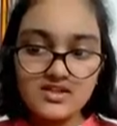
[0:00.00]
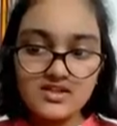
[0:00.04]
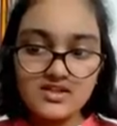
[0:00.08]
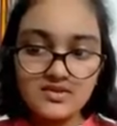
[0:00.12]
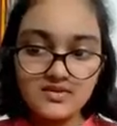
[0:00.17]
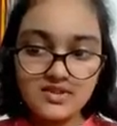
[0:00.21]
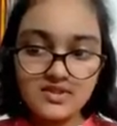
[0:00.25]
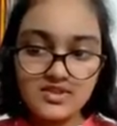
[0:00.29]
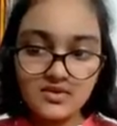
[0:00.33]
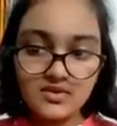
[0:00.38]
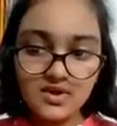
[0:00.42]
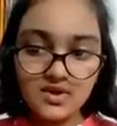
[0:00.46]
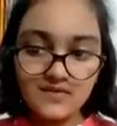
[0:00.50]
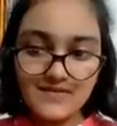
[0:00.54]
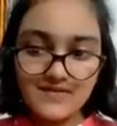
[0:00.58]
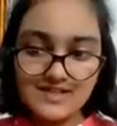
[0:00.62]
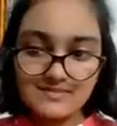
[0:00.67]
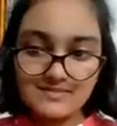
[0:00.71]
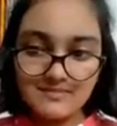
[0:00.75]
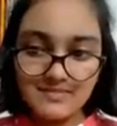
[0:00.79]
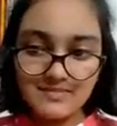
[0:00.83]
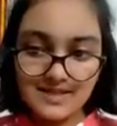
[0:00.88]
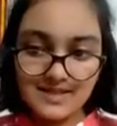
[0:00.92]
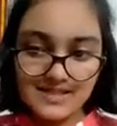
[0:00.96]
So it's
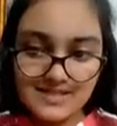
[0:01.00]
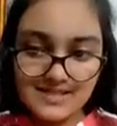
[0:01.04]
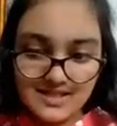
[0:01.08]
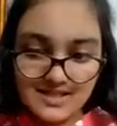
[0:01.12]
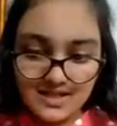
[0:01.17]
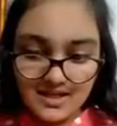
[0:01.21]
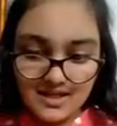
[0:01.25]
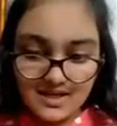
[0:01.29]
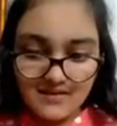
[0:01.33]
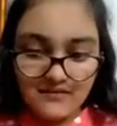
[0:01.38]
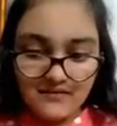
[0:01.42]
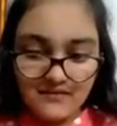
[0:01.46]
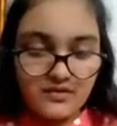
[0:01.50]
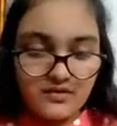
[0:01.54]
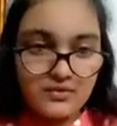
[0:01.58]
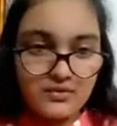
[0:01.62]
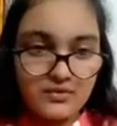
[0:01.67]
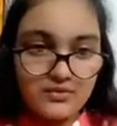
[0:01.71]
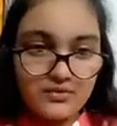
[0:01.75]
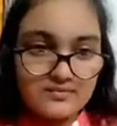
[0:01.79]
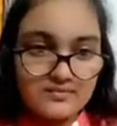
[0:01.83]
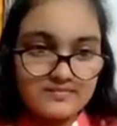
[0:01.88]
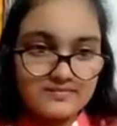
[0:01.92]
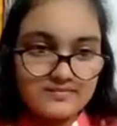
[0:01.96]
always best if
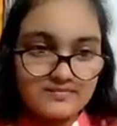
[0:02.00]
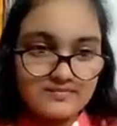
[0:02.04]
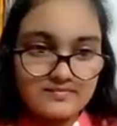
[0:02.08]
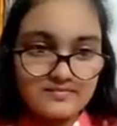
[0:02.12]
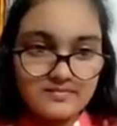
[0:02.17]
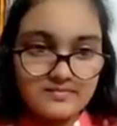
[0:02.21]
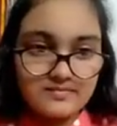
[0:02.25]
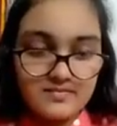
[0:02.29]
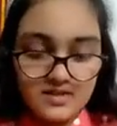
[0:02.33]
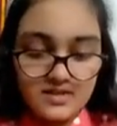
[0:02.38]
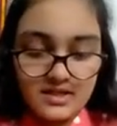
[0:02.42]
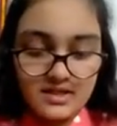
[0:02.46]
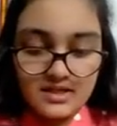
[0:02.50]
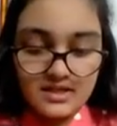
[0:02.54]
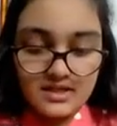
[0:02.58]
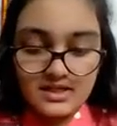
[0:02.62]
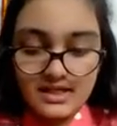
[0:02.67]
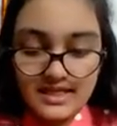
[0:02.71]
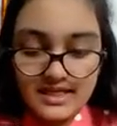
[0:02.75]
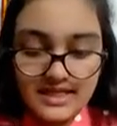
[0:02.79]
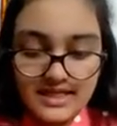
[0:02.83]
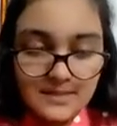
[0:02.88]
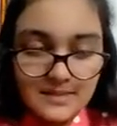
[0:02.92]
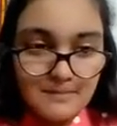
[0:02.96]
you
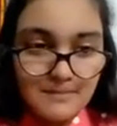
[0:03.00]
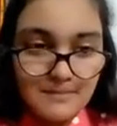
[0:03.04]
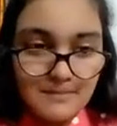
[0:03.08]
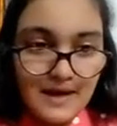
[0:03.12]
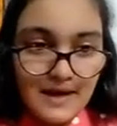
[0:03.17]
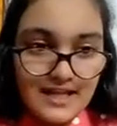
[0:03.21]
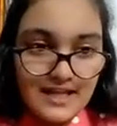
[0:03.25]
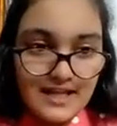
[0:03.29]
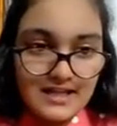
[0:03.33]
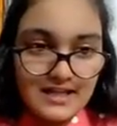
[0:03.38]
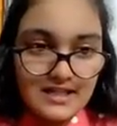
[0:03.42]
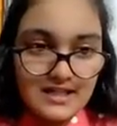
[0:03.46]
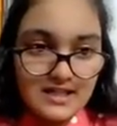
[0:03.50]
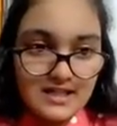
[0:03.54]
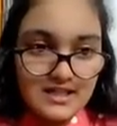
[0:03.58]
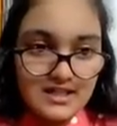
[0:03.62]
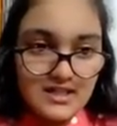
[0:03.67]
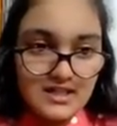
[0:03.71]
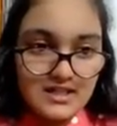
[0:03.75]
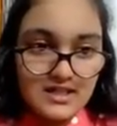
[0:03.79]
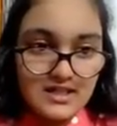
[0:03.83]
write padding